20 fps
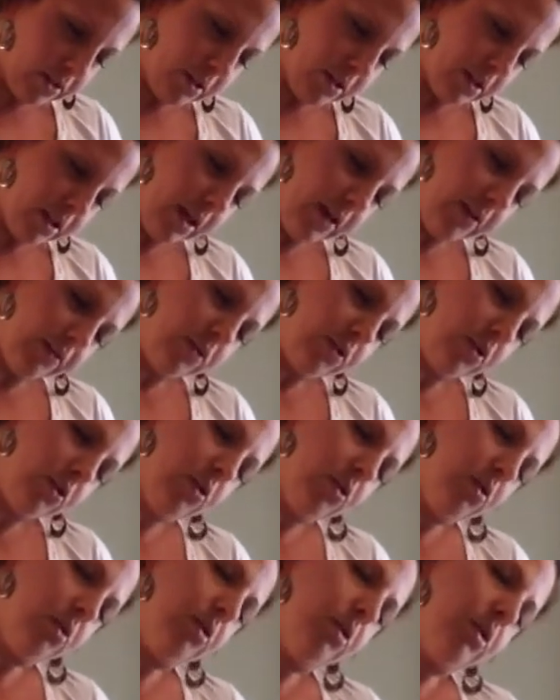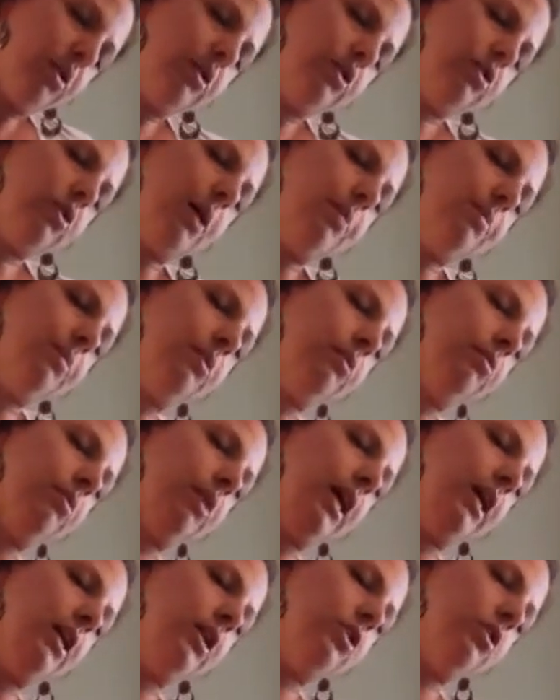to the left shoulder. Drop the
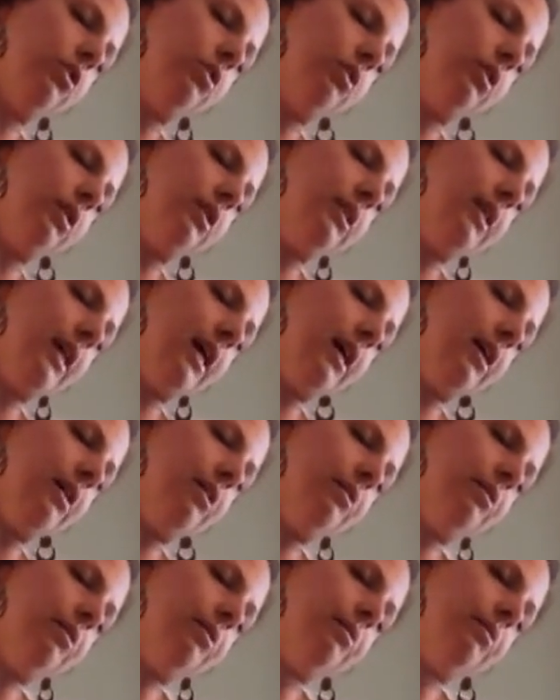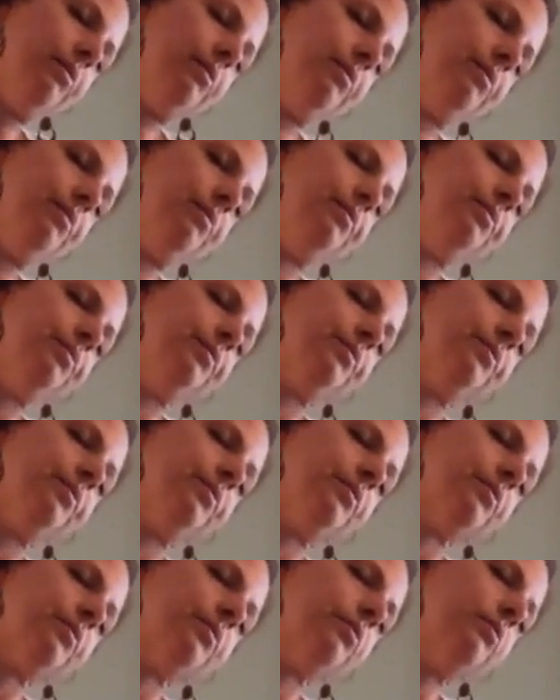right shoulder down.
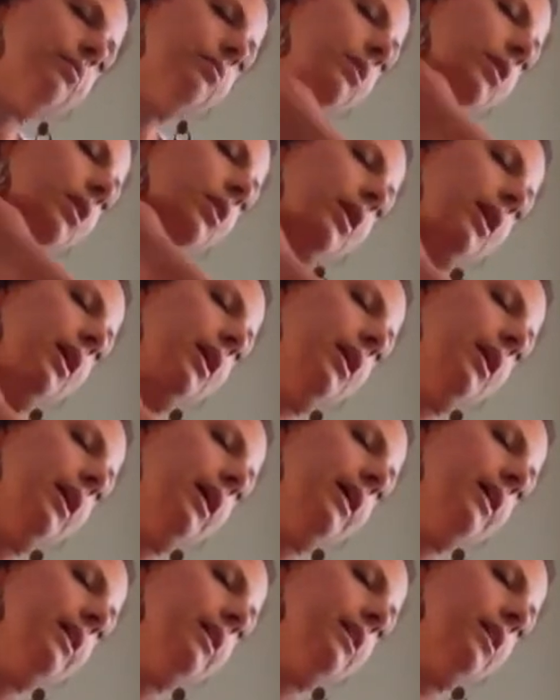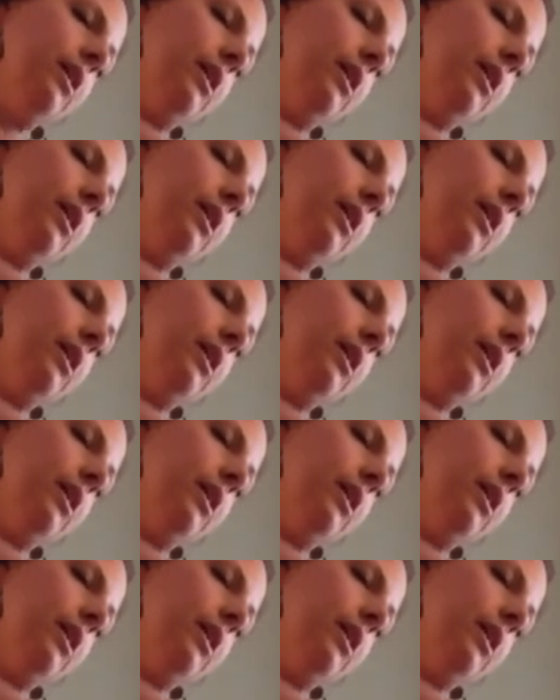Get a nice